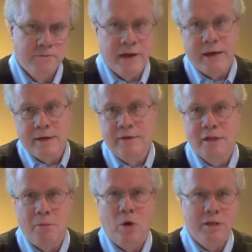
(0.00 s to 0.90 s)
In fact, in
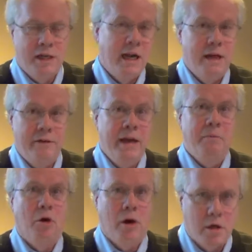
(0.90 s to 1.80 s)
some ways, it doesn't have any
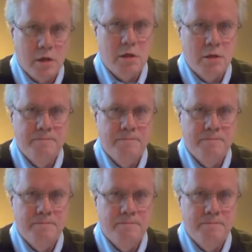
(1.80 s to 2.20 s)
markers.